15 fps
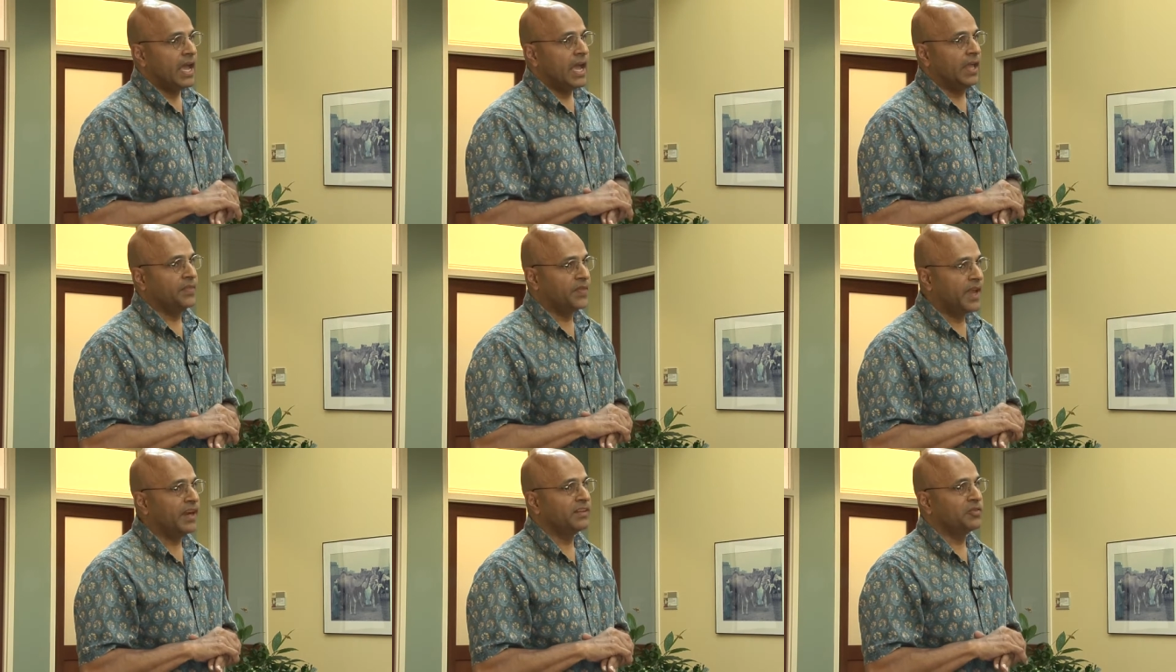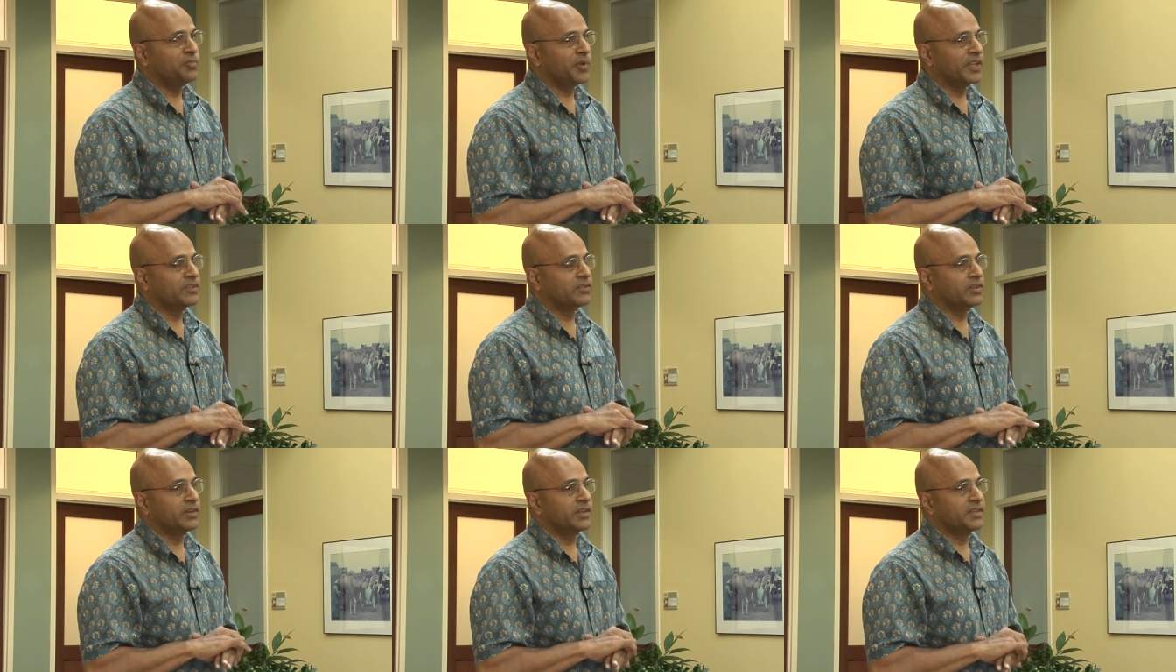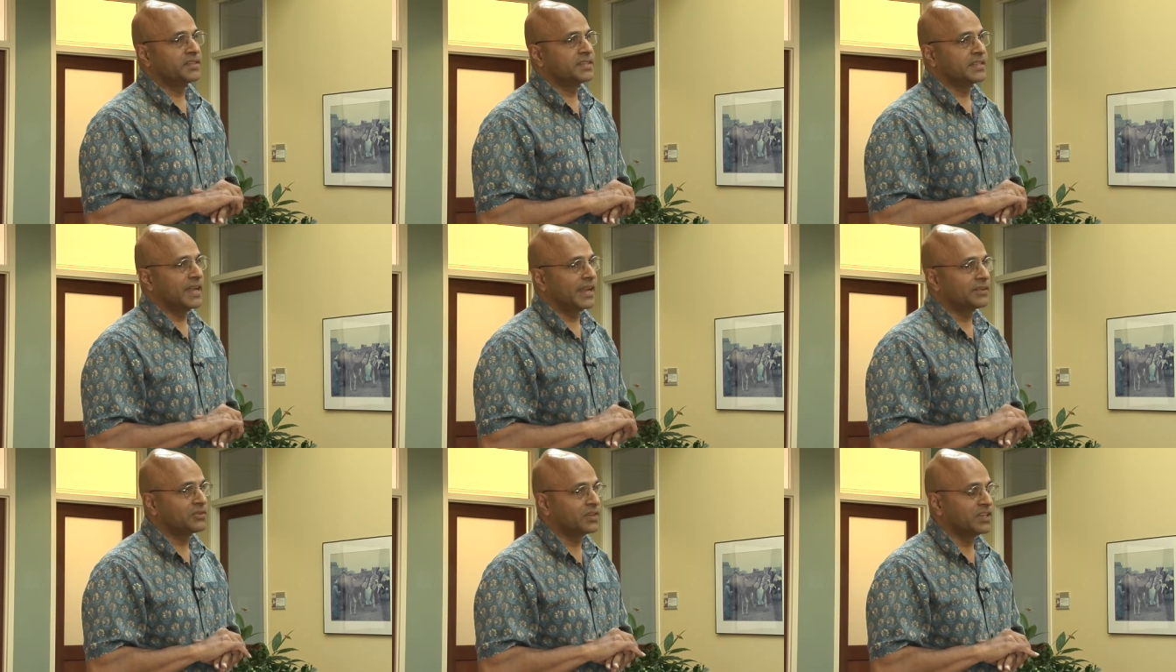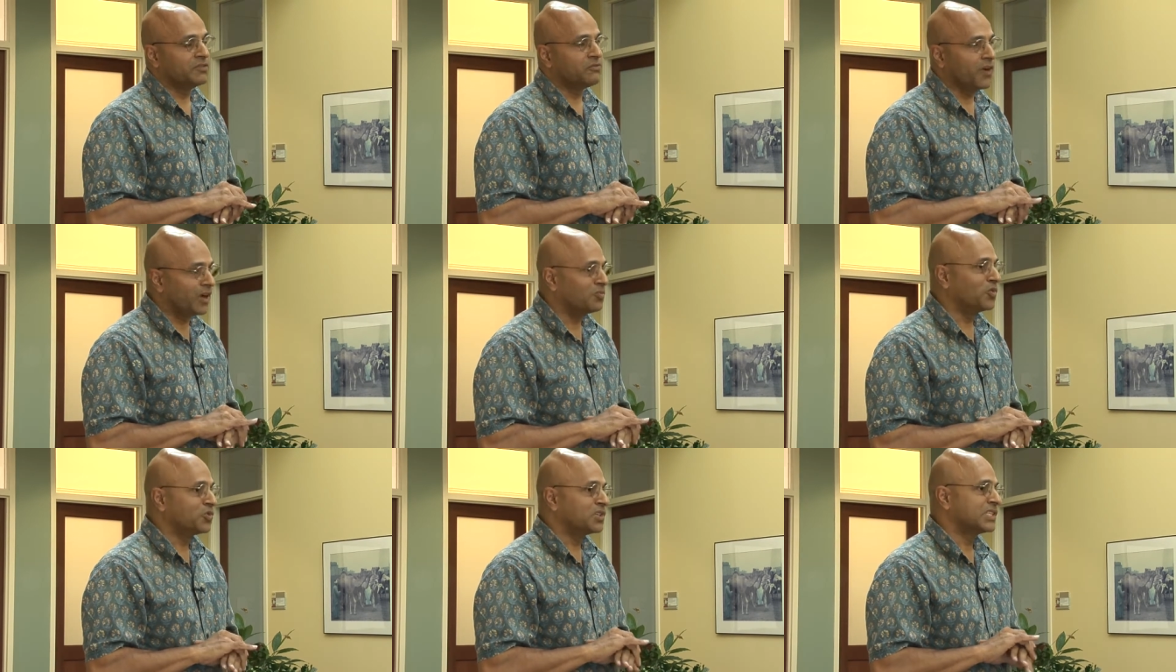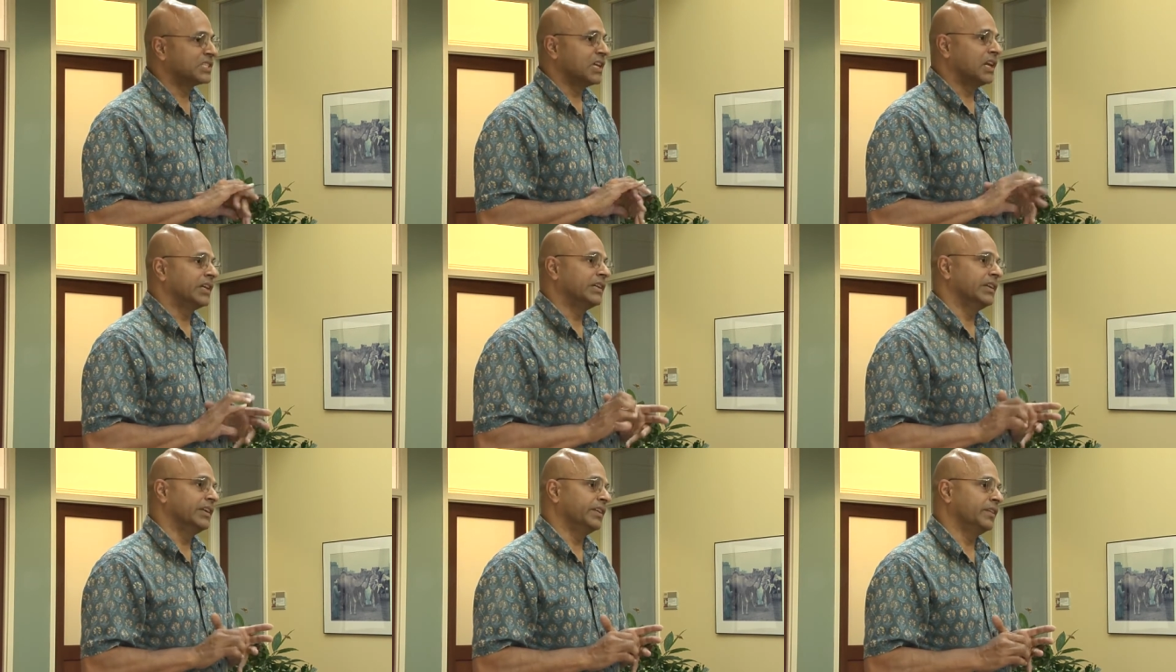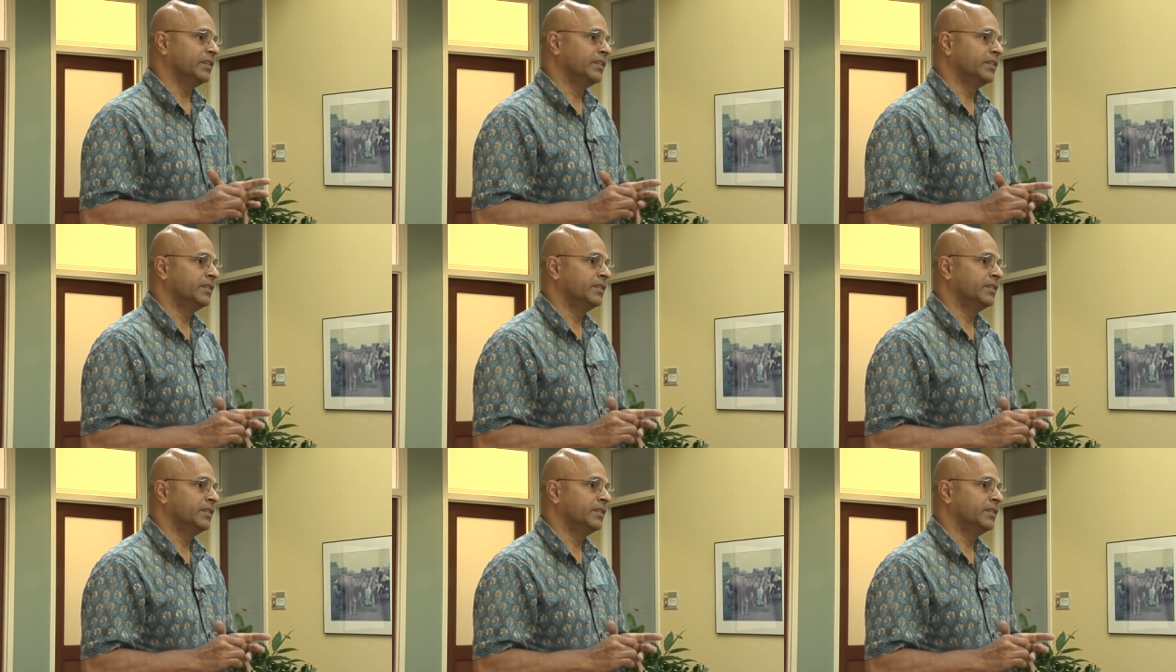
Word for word: And there, the picture is actually far more startling